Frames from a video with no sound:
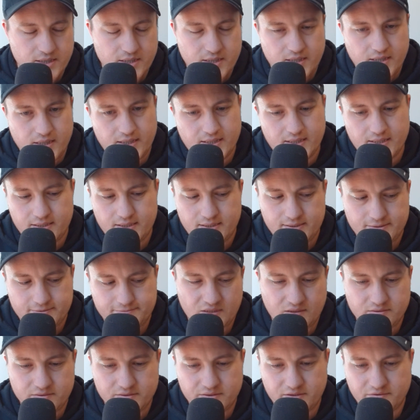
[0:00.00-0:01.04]
The
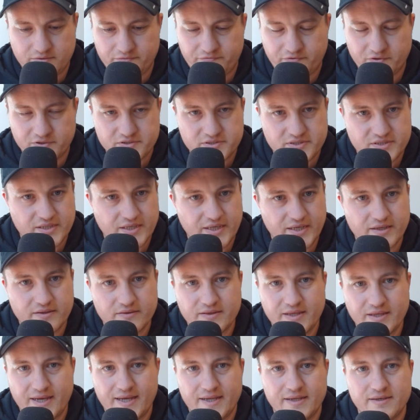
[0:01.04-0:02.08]
first thing
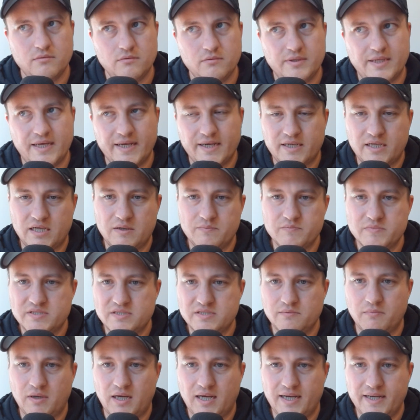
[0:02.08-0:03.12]
that comes
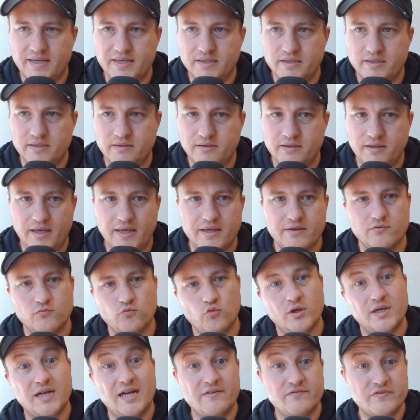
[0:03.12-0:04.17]
to mind, and
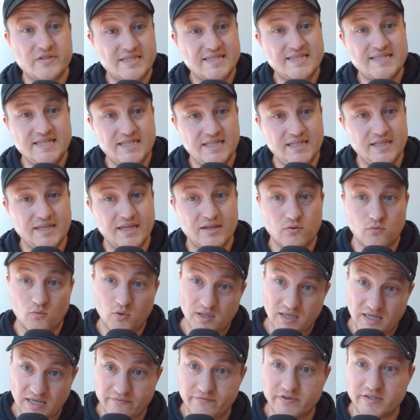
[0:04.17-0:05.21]
what I've seen and
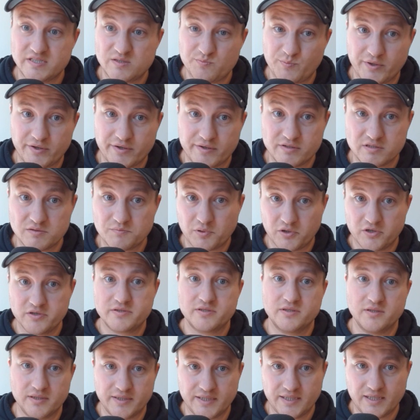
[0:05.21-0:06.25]
what I've experienced
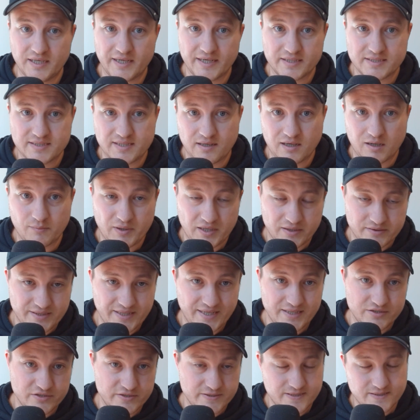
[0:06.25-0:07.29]
personally, and I could talk about
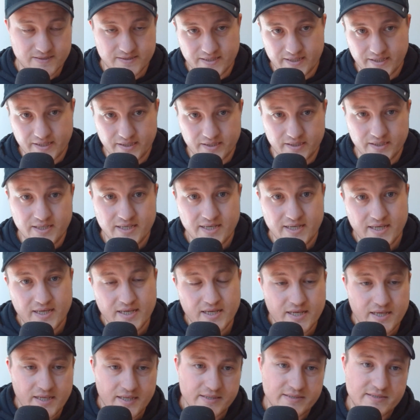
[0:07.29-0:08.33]
that in just a second,
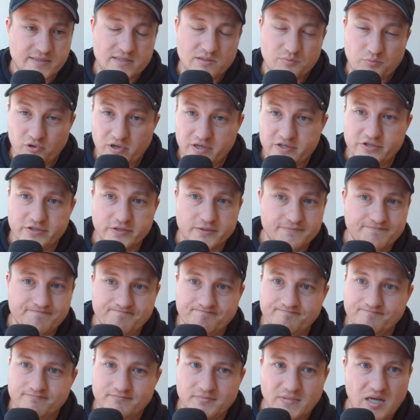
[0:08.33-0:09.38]
it's depression.
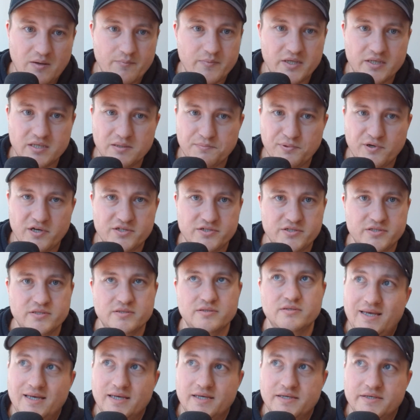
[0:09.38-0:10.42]
I mean,
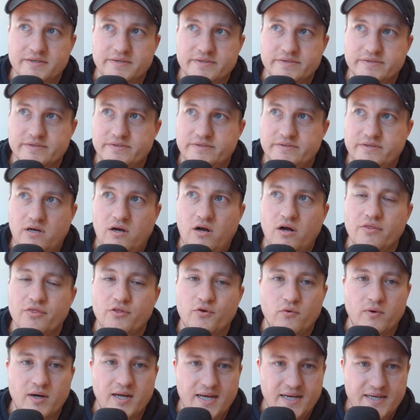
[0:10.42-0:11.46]
depression is on the
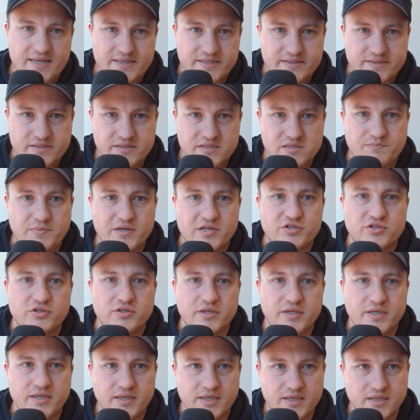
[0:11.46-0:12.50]
rise,
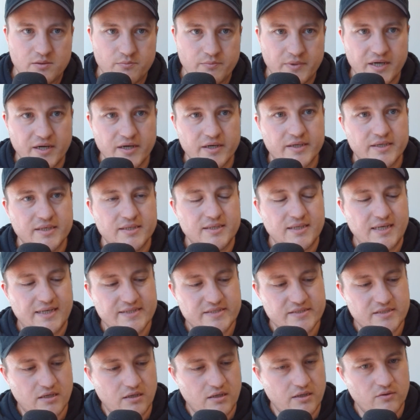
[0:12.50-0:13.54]
especially in America. I
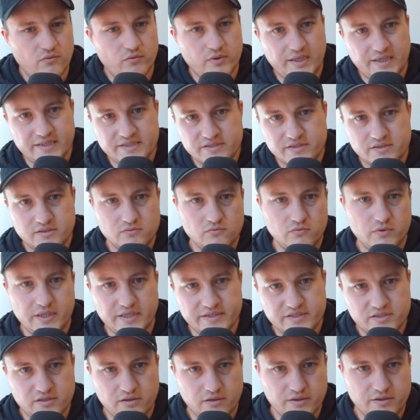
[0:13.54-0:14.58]
saw it when I
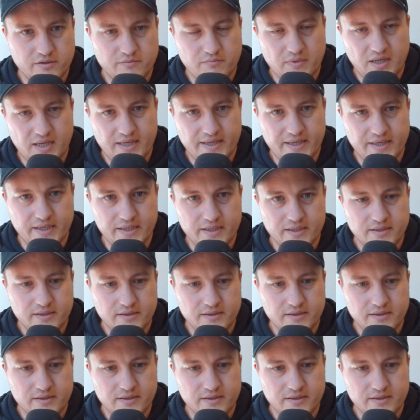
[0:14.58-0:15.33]
started my